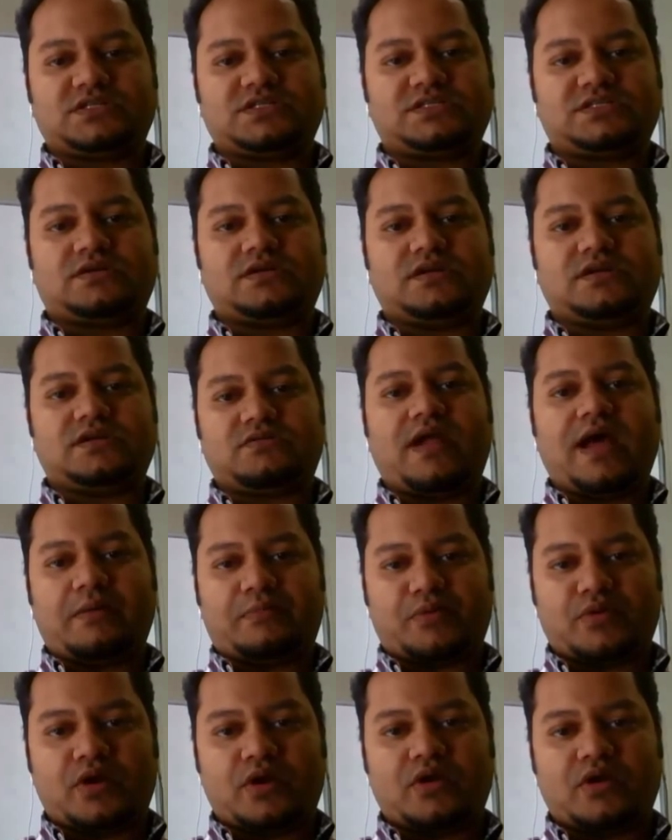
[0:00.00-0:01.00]
It's a
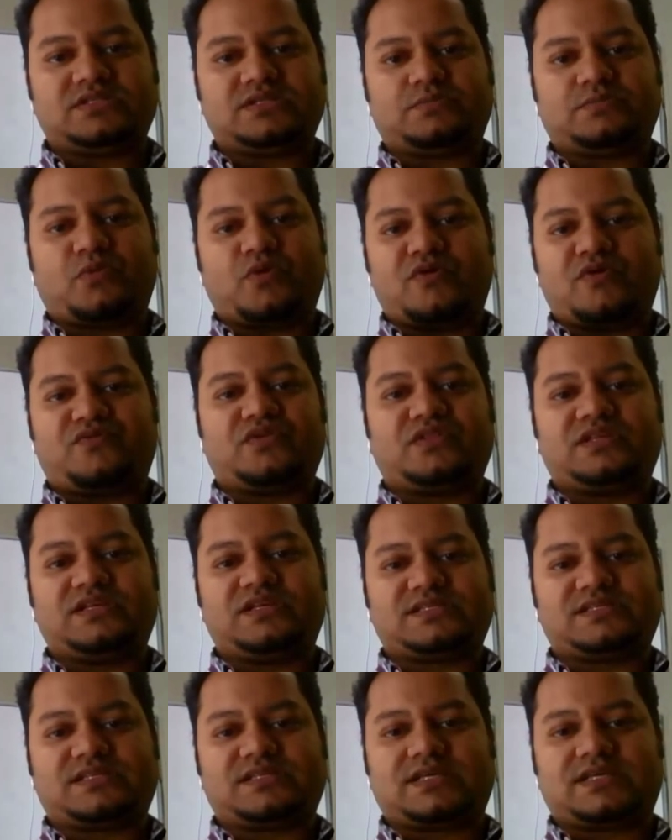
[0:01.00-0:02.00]
wraparound support for
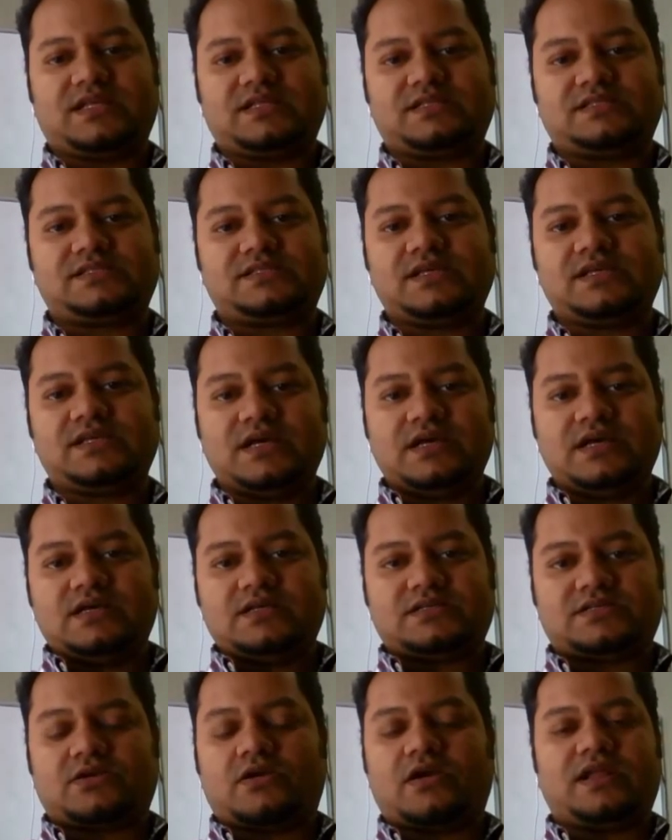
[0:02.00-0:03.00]
these kids,
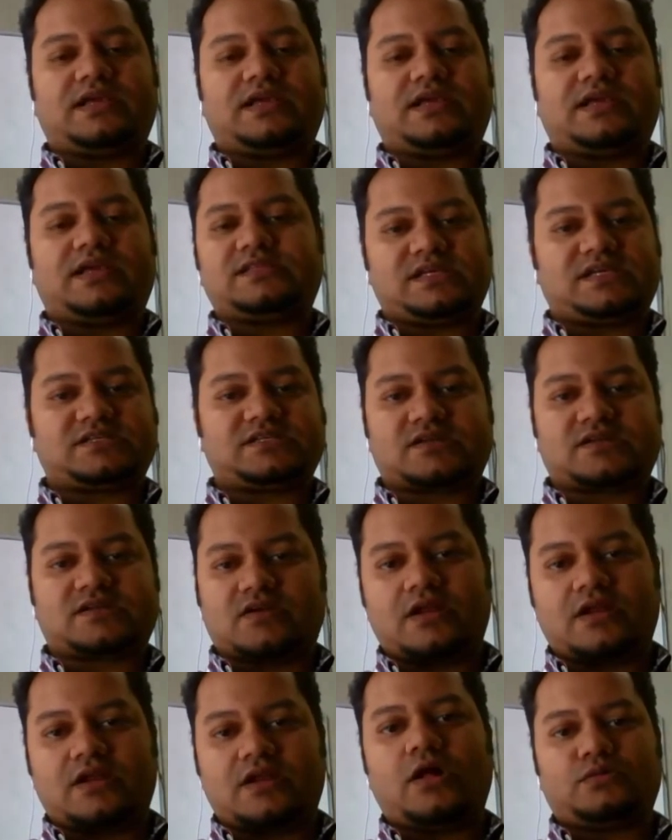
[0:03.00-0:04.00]
starting in 6th
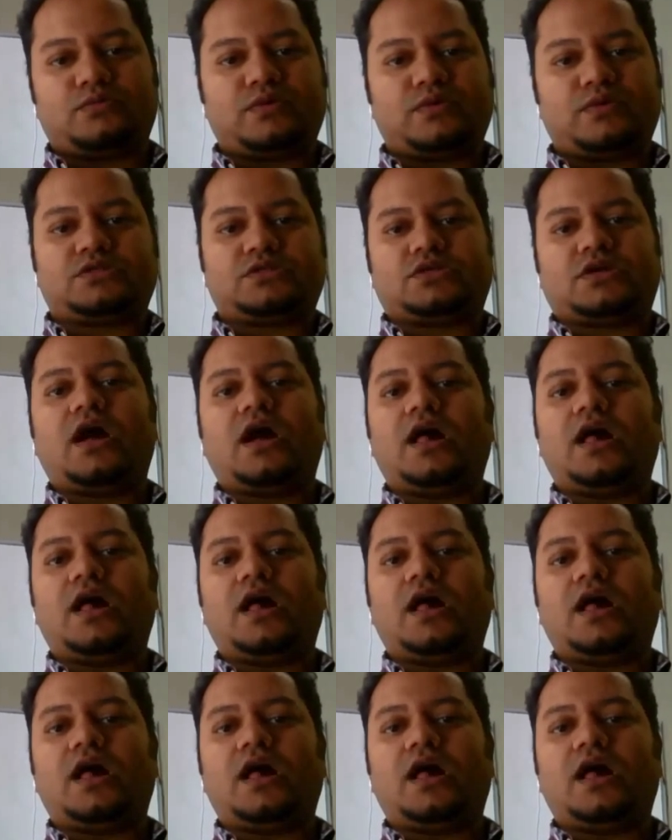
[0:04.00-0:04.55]
grade all the way through